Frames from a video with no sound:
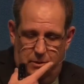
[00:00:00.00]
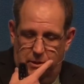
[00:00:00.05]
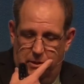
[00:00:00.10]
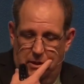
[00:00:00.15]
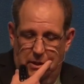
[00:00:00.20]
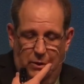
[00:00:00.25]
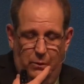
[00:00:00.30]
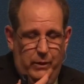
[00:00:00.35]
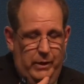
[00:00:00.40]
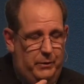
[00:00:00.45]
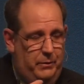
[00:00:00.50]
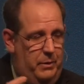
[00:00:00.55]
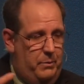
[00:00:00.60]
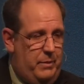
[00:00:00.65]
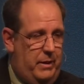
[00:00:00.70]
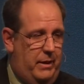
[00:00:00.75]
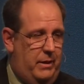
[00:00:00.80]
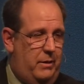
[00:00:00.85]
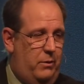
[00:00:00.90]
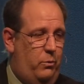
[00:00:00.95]
Just a quick
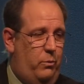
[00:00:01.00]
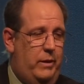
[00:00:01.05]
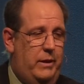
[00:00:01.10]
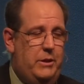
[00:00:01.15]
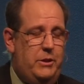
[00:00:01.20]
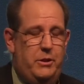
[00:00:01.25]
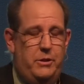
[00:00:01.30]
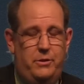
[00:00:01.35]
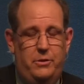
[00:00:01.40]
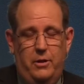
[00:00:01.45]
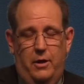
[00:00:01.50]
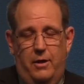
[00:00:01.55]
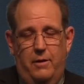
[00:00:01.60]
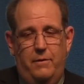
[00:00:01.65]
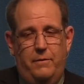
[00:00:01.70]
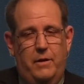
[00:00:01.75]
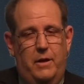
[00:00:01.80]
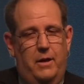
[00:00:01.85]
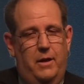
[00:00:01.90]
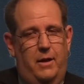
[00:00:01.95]
reminder we should
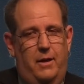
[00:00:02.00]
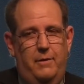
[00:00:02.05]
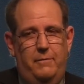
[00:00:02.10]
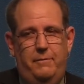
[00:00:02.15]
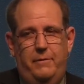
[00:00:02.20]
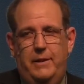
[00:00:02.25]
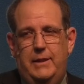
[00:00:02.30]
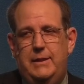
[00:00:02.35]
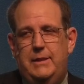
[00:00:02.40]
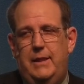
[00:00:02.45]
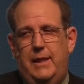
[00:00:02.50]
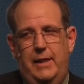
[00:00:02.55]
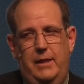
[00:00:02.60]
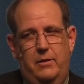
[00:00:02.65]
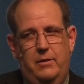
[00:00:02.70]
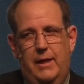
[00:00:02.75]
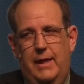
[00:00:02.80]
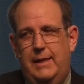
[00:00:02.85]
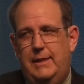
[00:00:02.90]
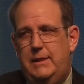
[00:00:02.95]
solve our conflicts
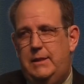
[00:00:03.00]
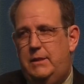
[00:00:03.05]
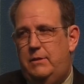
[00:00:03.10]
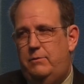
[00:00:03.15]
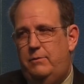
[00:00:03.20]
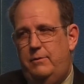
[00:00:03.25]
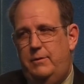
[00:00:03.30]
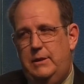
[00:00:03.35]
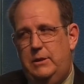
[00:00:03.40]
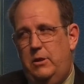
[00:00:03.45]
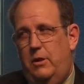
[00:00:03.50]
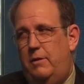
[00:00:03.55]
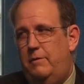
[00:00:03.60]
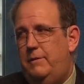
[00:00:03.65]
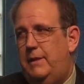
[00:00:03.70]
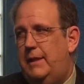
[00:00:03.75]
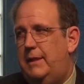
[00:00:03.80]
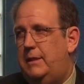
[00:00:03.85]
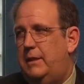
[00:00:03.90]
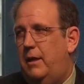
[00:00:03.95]
like Christ
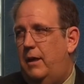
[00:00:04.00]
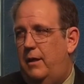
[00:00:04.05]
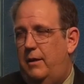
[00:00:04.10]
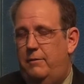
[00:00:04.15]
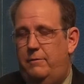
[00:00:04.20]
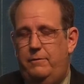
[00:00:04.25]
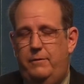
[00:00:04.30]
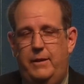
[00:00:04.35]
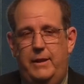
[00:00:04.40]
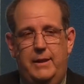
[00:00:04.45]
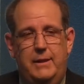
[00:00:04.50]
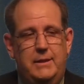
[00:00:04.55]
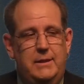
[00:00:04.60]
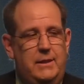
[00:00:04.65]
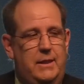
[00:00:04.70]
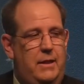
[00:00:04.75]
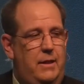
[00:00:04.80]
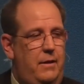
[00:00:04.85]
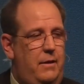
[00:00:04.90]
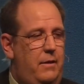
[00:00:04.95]
resolved his
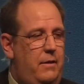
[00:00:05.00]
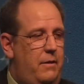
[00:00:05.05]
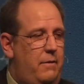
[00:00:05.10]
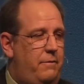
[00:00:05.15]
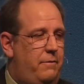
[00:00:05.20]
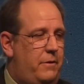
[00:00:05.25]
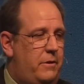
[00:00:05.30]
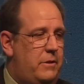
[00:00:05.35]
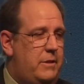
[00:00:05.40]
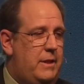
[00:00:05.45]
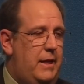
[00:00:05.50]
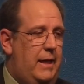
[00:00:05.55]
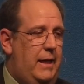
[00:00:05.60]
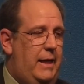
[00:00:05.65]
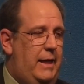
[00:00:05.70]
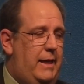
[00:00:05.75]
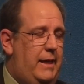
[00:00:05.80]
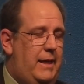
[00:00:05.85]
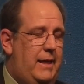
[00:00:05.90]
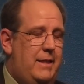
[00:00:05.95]
conflicts. First
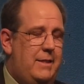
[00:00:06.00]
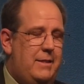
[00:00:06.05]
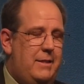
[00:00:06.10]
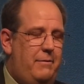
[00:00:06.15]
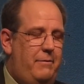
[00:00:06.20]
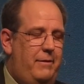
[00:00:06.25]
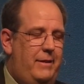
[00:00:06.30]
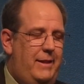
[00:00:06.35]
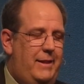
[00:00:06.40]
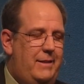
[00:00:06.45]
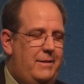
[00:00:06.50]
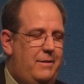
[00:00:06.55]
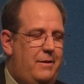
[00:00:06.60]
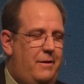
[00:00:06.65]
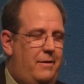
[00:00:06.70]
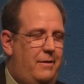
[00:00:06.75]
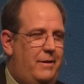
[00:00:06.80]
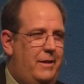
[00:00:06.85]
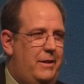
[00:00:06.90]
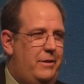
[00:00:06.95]
thing he did is he released
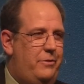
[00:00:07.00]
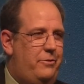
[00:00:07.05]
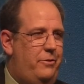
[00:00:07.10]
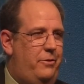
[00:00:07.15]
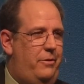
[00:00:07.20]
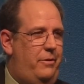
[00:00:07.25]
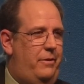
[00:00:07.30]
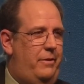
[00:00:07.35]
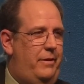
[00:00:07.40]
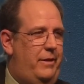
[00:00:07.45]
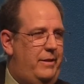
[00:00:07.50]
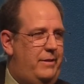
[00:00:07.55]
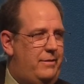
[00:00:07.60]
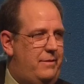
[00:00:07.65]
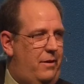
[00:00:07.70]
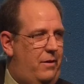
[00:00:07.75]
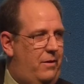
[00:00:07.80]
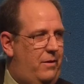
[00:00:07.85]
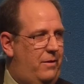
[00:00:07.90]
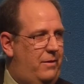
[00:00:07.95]
all control.
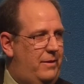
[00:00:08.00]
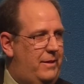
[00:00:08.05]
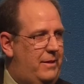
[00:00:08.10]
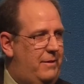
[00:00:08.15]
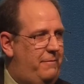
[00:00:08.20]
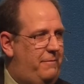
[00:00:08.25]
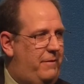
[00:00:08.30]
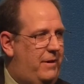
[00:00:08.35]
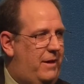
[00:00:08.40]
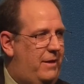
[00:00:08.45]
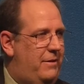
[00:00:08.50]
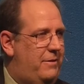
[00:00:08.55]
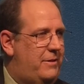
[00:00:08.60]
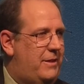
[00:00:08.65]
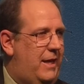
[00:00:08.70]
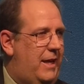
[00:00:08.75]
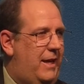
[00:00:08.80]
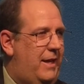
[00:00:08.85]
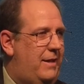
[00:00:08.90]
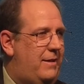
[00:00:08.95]
It's all in the
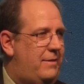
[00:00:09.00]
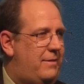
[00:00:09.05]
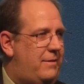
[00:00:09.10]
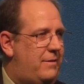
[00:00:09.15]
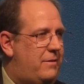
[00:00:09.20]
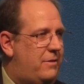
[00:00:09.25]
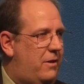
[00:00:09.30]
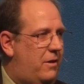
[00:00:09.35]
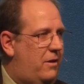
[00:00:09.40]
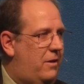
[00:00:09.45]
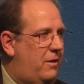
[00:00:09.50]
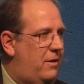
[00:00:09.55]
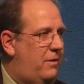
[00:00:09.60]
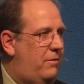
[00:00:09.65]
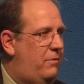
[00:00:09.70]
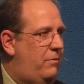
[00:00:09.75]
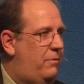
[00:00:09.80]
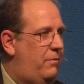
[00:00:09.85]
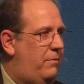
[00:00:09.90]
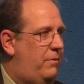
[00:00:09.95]
Father's hands. It's
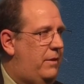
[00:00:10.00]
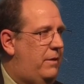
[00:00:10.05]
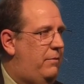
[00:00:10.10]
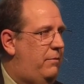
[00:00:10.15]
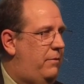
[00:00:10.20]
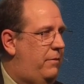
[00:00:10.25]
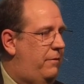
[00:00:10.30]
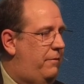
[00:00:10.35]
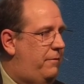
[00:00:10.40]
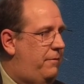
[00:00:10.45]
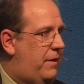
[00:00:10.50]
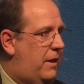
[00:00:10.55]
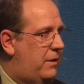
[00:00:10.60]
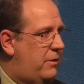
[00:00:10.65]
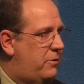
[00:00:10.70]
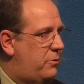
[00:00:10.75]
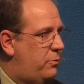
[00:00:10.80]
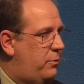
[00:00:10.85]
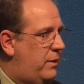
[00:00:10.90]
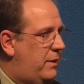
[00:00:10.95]
all what the
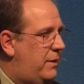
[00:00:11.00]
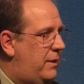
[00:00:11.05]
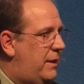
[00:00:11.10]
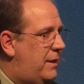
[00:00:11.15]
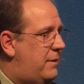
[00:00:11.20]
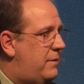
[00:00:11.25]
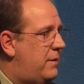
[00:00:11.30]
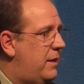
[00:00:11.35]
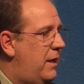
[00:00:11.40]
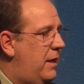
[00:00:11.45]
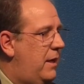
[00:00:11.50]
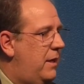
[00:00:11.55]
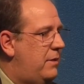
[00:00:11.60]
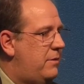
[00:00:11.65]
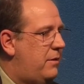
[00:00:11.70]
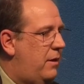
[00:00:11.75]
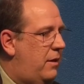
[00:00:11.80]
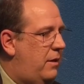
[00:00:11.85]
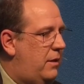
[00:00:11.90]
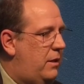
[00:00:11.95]
Father's will is.
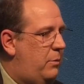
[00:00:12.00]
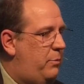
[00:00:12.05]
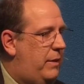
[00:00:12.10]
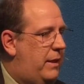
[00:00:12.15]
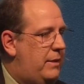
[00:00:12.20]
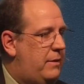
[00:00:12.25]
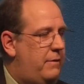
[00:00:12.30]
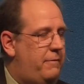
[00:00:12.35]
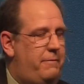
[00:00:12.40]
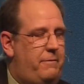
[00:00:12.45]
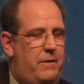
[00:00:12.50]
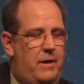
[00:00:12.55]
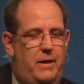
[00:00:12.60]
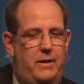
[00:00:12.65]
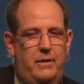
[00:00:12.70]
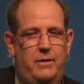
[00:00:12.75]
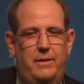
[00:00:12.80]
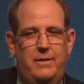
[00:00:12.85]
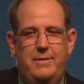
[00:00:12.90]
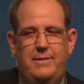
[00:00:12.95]
It's all about the
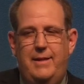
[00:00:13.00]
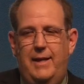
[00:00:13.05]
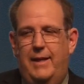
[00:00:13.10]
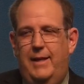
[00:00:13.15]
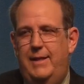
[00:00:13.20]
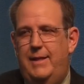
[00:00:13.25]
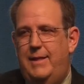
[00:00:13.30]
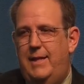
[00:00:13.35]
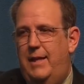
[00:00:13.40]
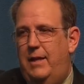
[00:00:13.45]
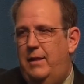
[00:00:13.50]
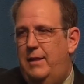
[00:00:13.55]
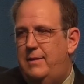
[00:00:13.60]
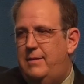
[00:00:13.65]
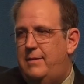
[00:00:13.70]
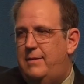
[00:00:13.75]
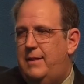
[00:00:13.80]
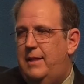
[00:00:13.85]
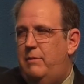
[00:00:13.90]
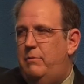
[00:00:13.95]
Father. The second thing
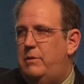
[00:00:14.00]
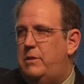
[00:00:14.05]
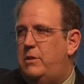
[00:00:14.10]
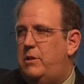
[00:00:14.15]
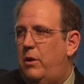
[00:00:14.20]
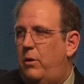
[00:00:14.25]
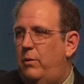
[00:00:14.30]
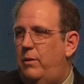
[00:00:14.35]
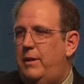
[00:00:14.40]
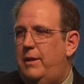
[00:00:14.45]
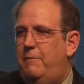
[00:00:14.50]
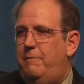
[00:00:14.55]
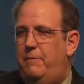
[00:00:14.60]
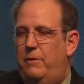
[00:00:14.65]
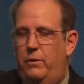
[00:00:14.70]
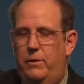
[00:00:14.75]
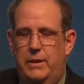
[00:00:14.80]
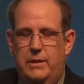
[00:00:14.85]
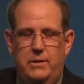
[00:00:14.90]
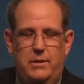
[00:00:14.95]
is, is he was totally
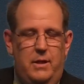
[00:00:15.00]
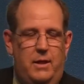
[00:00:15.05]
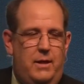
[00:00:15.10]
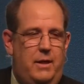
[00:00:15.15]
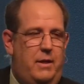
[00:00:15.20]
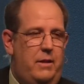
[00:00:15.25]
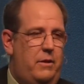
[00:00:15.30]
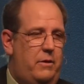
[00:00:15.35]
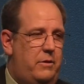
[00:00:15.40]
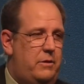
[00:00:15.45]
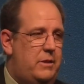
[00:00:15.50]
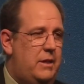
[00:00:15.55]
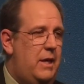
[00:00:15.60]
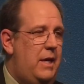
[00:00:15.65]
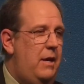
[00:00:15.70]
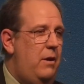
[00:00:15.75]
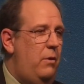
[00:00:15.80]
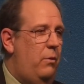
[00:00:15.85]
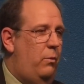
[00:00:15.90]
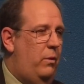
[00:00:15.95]
focused on others.
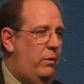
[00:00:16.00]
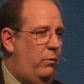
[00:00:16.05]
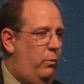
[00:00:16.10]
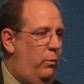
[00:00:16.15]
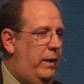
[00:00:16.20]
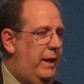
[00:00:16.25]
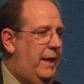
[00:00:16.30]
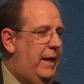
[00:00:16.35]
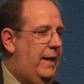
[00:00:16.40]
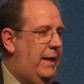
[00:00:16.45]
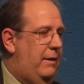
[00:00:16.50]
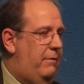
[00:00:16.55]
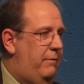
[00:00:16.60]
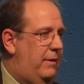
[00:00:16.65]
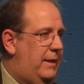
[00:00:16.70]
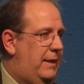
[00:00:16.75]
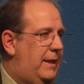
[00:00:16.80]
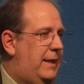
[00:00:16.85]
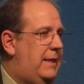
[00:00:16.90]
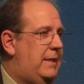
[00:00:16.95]
When we can
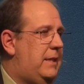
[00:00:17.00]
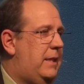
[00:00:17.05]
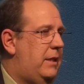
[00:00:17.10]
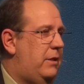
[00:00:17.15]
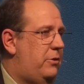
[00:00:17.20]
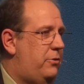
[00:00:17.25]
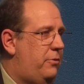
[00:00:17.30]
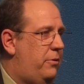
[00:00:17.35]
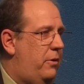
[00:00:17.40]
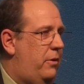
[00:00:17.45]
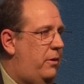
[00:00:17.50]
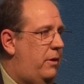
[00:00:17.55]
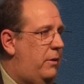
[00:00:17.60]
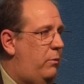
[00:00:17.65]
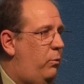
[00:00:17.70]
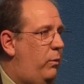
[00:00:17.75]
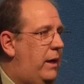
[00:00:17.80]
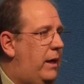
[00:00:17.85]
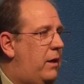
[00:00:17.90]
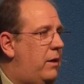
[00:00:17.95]
release control
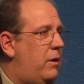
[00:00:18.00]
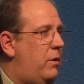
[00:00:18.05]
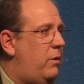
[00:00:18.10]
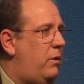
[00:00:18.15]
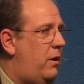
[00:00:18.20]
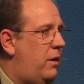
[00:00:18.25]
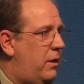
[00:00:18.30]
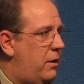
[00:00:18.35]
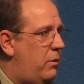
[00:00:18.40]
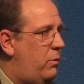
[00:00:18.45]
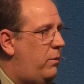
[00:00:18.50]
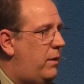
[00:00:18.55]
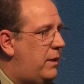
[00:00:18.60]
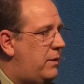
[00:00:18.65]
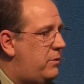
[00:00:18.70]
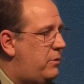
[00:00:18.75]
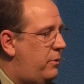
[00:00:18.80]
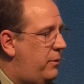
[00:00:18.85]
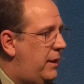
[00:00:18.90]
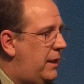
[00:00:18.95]
and we are no longer the
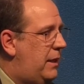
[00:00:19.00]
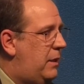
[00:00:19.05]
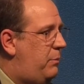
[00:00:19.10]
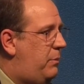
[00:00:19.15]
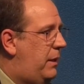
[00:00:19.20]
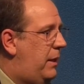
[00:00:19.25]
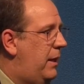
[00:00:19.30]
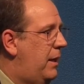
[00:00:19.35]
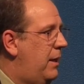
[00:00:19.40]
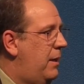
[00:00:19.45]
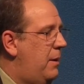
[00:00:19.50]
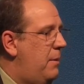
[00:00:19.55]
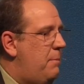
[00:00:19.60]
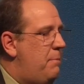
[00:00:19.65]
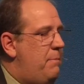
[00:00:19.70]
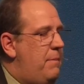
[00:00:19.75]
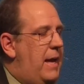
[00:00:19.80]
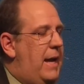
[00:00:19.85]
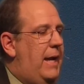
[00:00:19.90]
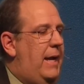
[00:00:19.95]
ones who need to be
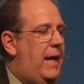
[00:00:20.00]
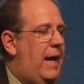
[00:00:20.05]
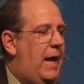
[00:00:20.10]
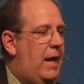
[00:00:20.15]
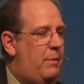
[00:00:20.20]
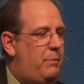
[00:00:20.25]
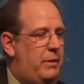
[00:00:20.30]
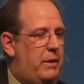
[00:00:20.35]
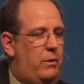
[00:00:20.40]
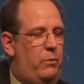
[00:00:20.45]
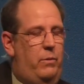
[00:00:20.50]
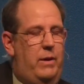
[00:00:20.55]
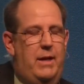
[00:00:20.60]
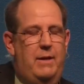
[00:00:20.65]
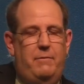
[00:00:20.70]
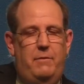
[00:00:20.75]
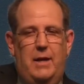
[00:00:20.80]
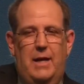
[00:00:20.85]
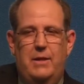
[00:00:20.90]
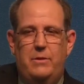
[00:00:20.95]
made happy or
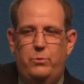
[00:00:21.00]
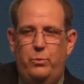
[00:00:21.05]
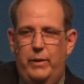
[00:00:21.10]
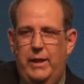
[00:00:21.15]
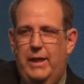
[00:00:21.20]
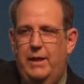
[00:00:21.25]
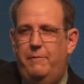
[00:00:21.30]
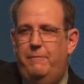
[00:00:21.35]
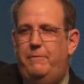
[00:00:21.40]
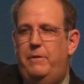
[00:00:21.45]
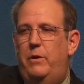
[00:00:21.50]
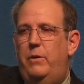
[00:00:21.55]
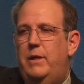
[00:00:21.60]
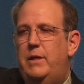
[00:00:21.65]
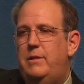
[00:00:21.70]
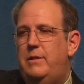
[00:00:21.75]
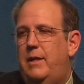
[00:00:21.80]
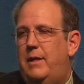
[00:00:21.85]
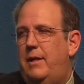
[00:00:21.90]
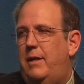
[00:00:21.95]
whatever else, we can
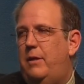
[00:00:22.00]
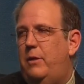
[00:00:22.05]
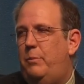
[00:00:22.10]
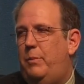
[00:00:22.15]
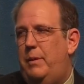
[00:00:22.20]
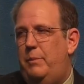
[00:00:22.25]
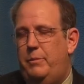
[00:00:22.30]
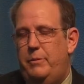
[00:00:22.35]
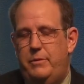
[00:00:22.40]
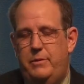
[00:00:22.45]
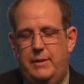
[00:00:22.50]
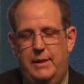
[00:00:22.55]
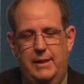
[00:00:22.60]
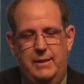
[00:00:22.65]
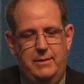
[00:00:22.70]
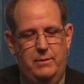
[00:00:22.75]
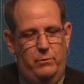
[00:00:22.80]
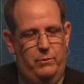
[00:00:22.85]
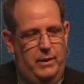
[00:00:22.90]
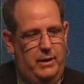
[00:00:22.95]
focus on other people's
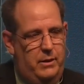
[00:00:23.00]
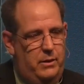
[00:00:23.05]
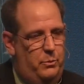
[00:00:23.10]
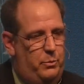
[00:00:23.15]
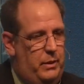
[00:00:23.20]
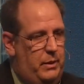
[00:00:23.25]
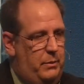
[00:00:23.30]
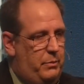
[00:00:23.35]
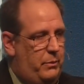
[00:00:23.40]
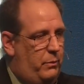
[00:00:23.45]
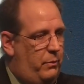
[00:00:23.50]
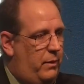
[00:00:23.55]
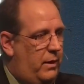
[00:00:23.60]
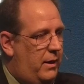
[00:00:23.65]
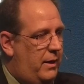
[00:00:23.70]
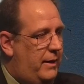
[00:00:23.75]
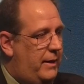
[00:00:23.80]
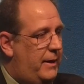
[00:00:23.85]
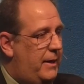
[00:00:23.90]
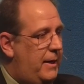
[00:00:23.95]
needs and what other people
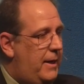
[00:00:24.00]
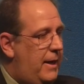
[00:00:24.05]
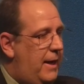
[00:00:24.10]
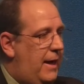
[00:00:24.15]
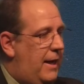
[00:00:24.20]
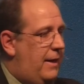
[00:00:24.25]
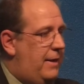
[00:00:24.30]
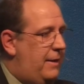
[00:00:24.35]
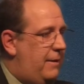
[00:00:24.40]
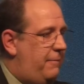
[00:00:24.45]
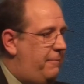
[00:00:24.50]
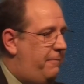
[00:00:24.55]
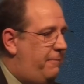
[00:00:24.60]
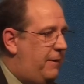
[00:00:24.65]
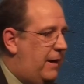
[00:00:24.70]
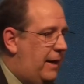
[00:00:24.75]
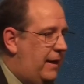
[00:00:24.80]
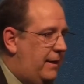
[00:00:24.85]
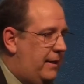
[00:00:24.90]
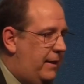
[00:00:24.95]
want. And then
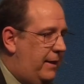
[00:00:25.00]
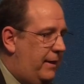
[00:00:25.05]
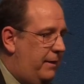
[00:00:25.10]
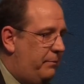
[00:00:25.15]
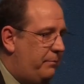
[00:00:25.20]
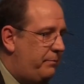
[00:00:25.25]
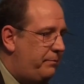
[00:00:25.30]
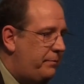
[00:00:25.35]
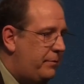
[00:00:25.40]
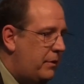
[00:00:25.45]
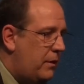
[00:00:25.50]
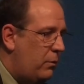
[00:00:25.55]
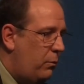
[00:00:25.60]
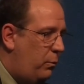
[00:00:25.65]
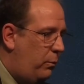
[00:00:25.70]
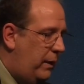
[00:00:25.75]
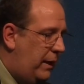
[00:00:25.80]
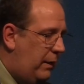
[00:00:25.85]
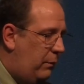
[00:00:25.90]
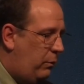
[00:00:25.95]
finally,
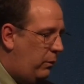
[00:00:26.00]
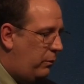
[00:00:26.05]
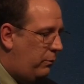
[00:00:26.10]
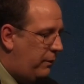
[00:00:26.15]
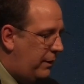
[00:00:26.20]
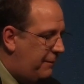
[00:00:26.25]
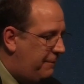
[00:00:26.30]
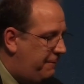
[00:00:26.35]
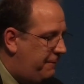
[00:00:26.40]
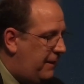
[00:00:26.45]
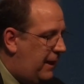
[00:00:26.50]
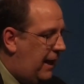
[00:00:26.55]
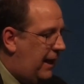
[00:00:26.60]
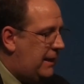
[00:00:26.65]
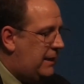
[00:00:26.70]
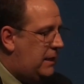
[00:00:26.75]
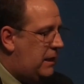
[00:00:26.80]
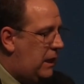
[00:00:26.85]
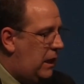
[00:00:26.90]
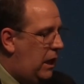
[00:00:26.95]
we will
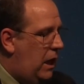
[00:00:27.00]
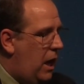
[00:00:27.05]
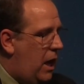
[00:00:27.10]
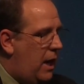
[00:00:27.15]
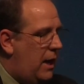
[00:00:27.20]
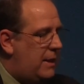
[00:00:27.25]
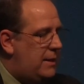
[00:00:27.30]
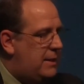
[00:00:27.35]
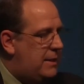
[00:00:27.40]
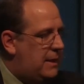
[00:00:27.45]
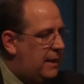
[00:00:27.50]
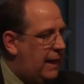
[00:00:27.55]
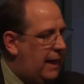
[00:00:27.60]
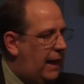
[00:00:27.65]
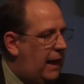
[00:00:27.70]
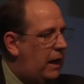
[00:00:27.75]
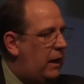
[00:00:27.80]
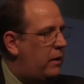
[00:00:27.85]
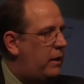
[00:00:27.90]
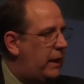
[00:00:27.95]
reflect God's
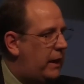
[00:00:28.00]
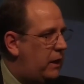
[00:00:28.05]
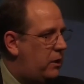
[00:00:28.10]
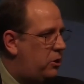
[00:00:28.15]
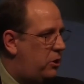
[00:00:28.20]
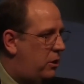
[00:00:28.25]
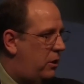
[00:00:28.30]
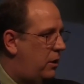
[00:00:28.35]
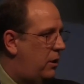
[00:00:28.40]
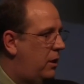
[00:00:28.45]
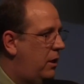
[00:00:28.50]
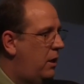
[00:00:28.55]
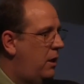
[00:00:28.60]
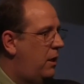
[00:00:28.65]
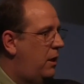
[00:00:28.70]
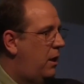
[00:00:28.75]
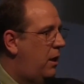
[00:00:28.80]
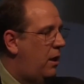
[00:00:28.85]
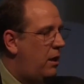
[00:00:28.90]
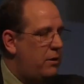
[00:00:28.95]
character
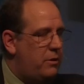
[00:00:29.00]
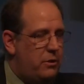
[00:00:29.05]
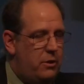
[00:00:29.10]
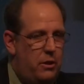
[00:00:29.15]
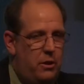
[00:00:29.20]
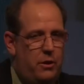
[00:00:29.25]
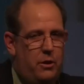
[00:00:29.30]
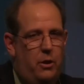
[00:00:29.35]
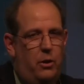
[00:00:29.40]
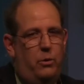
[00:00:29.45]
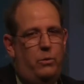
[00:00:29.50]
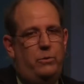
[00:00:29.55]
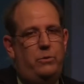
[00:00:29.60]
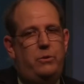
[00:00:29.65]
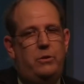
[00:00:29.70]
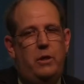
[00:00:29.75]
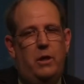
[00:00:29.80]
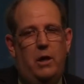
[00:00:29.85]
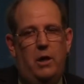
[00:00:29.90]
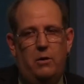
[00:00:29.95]
to
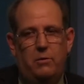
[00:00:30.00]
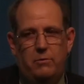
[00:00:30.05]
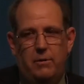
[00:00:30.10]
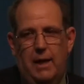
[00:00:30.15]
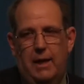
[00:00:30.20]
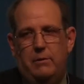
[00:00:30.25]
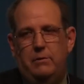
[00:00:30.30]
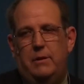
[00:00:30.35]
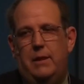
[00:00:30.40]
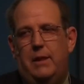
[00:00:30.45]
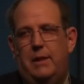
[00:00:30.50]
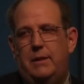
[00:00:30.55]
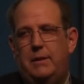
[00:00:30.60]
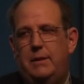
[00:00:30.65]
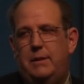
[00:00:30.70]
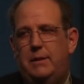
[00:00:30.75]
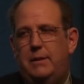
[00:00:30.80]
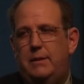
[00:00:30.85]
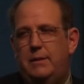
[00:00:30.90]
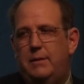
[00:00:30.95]
those around
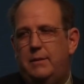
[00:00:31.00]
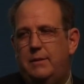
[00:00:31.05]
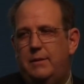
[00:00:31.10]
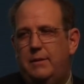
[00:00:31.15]
us.